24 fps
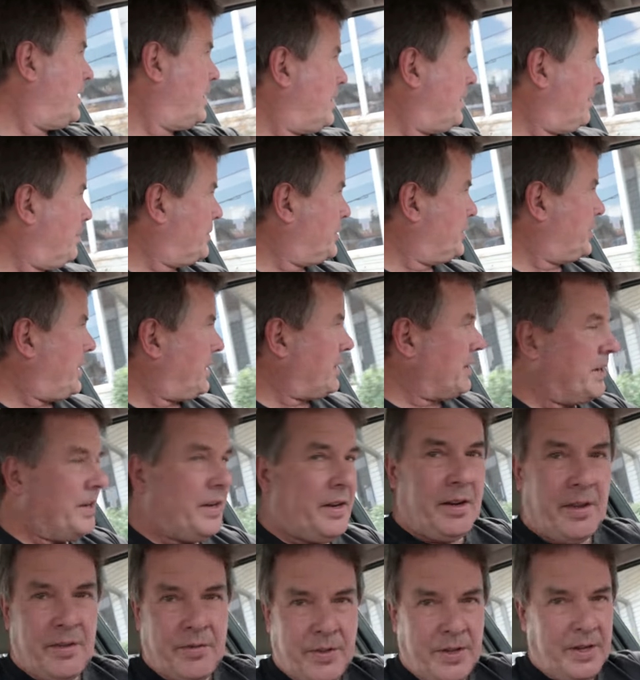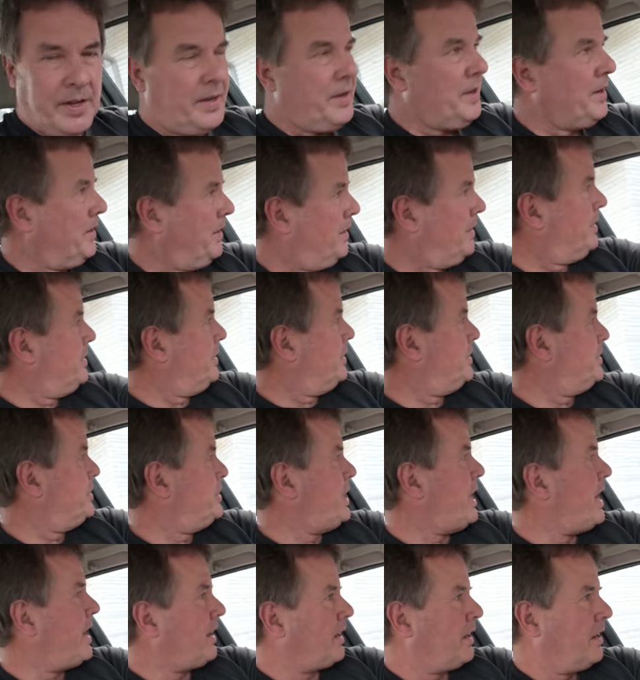I am checked in at the
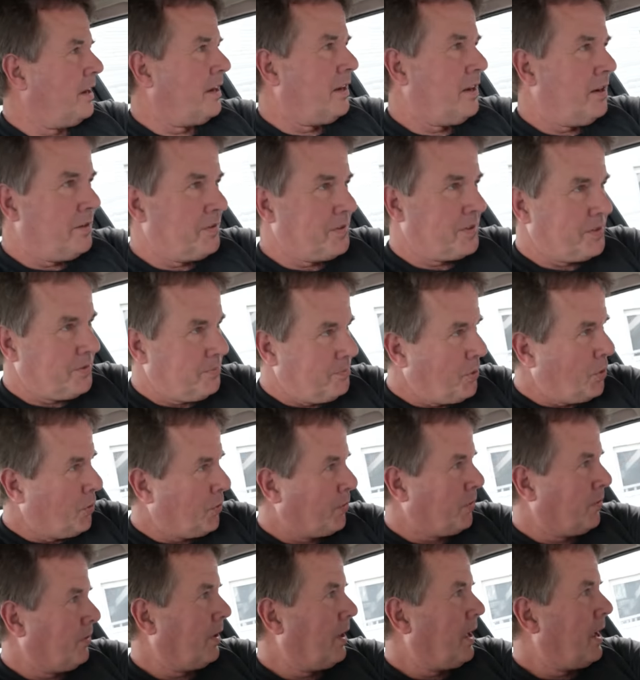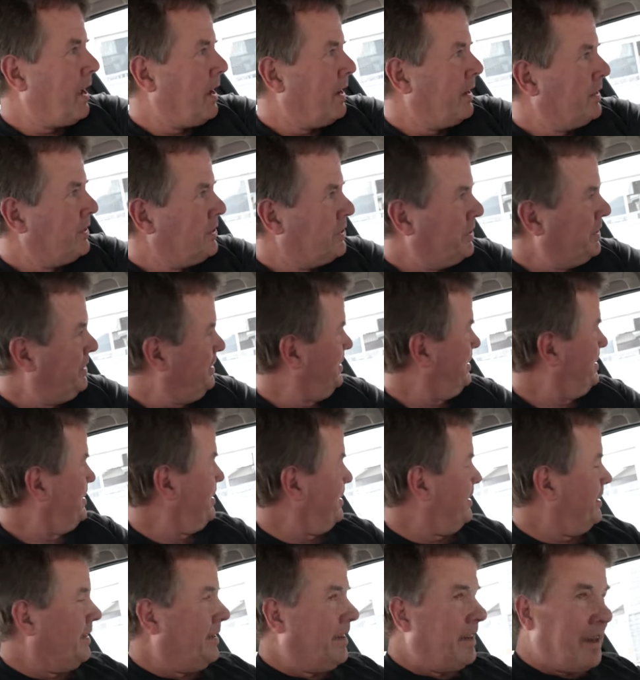Jack Huff's Motor Lodge
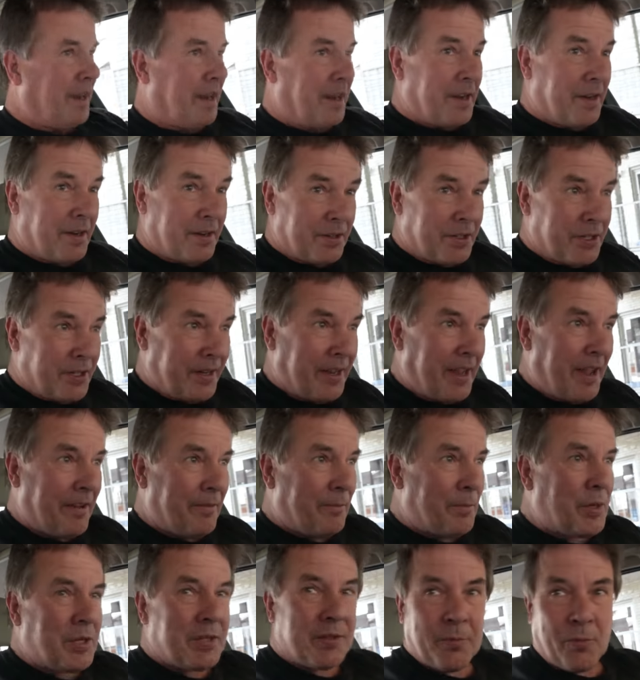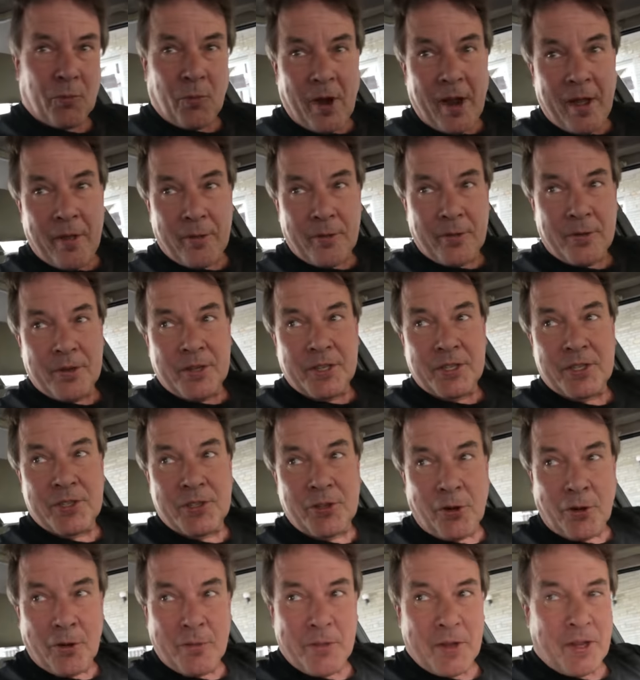and she gave me some rather
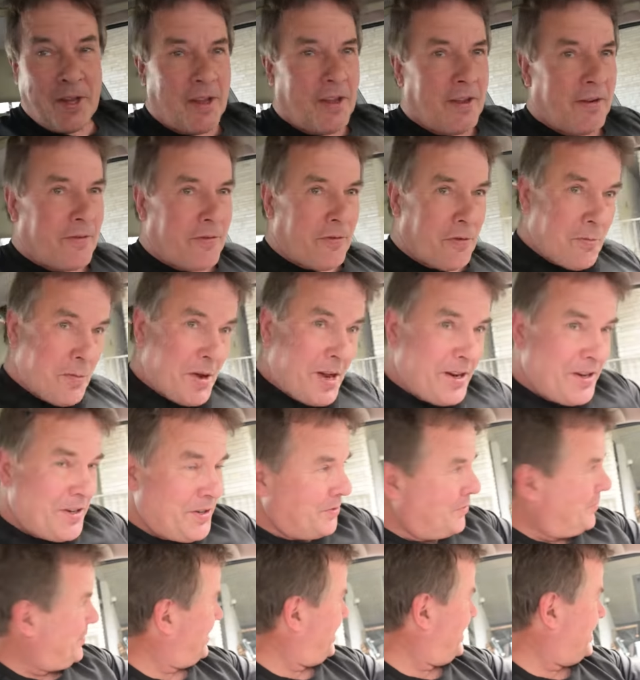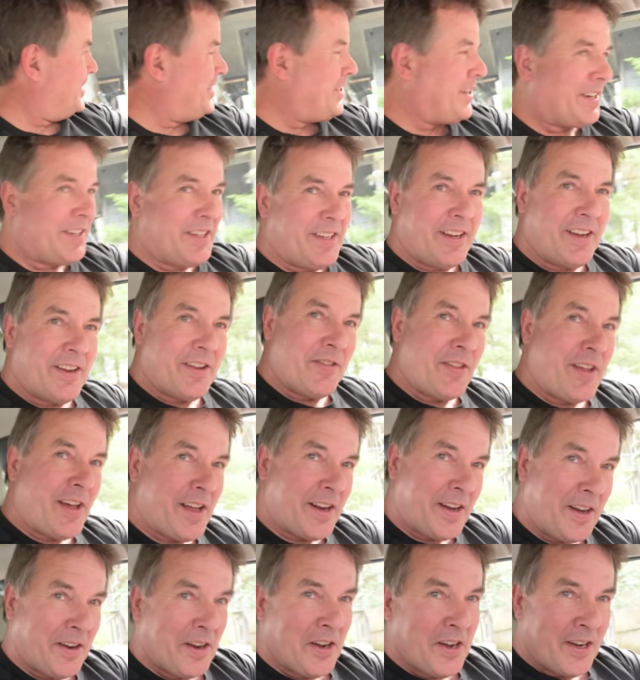disturbing information when I checked in
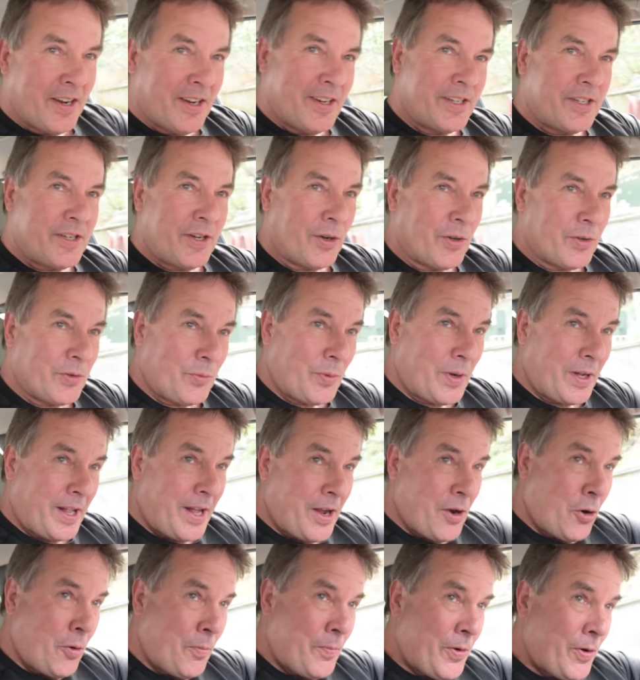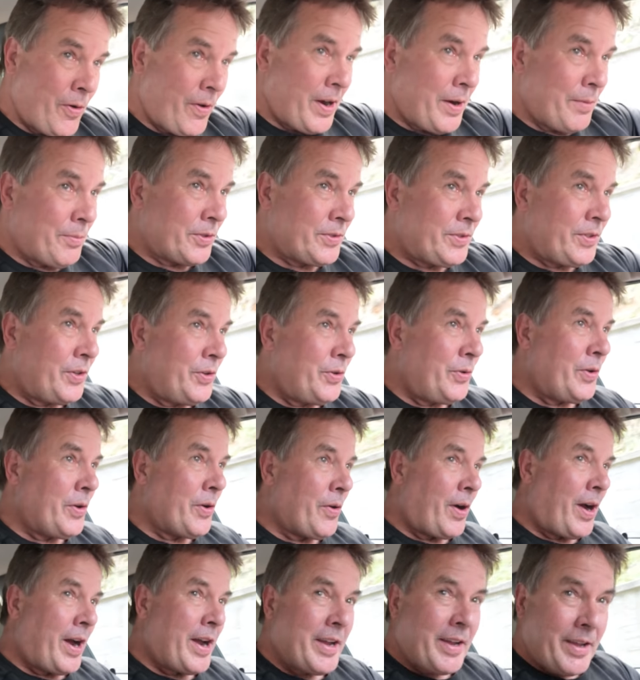that she goes, Well, I hope you're able to do
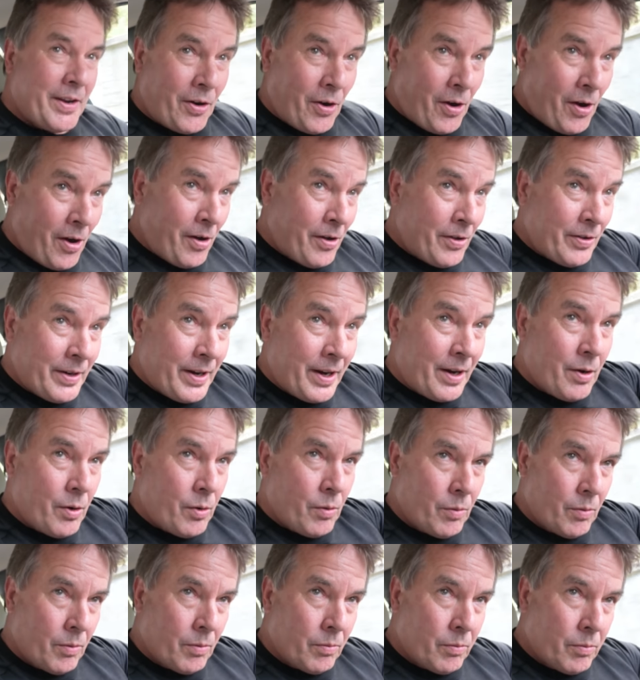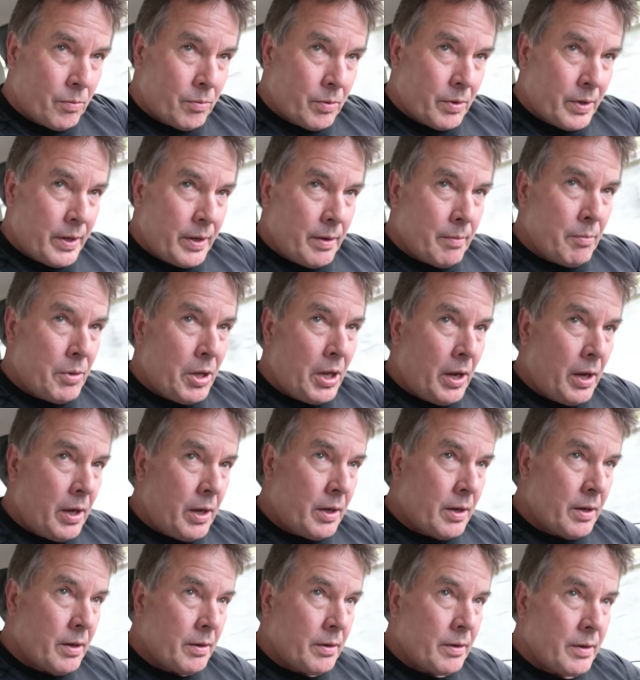your hike at all. And I go, well, What do you
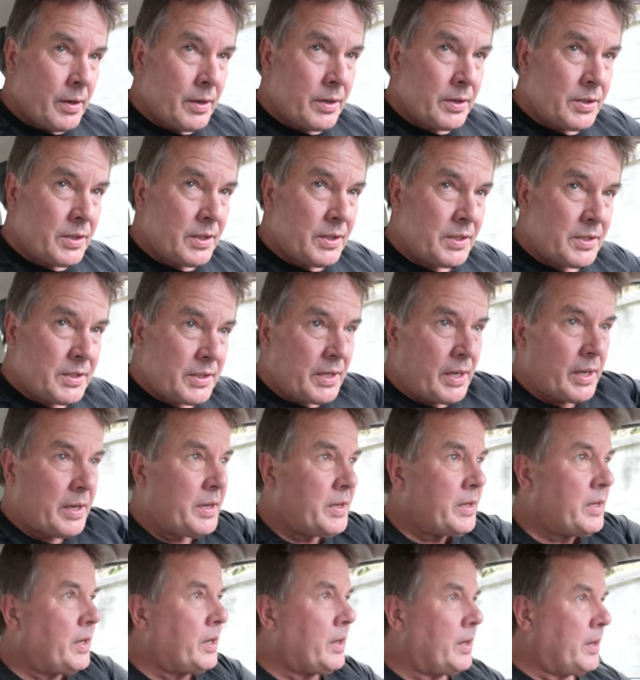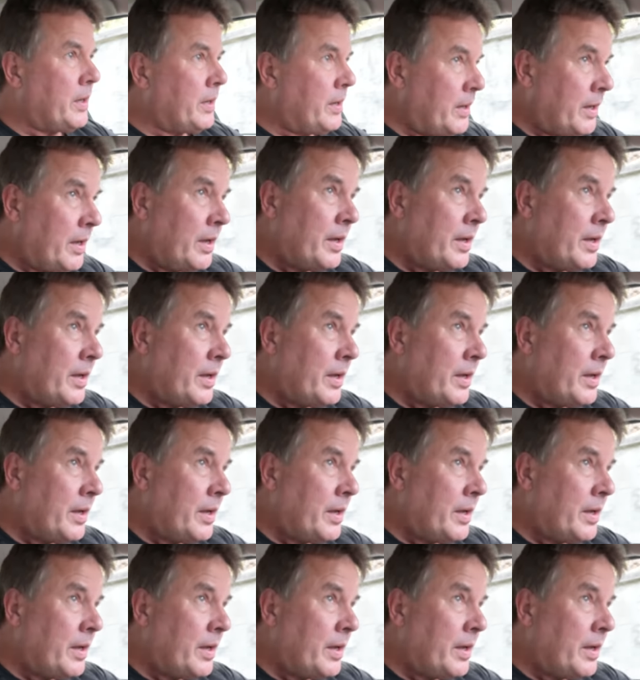mean? And she said, uh,